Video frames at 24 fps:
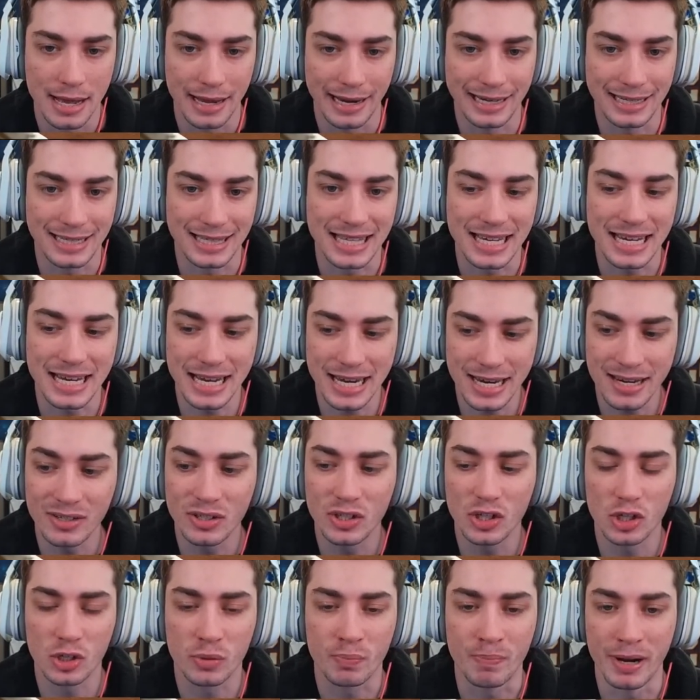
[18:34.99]
It's the
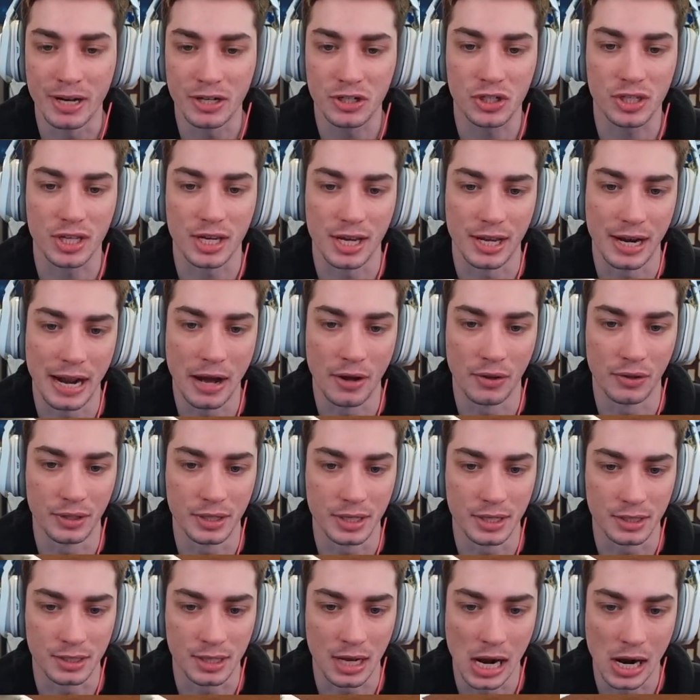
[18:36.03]
easiest pitch to hit out in
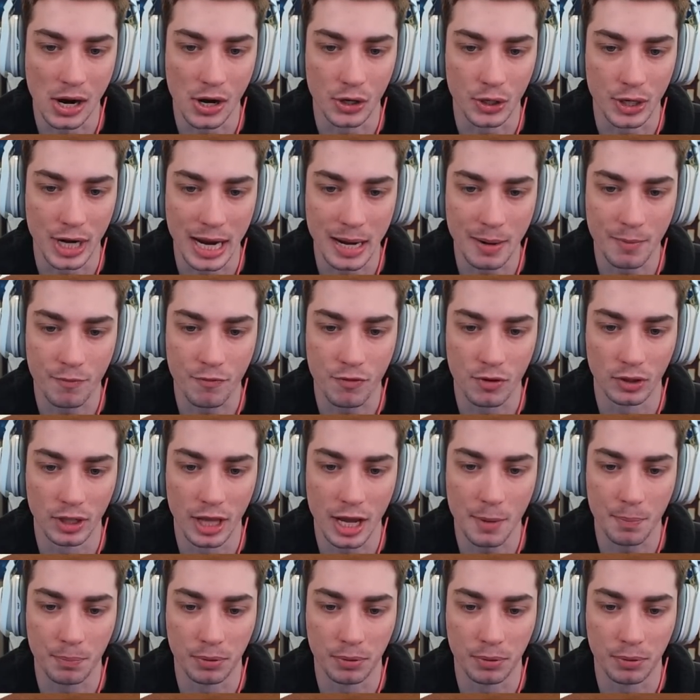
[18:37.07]
the entire game for a lot of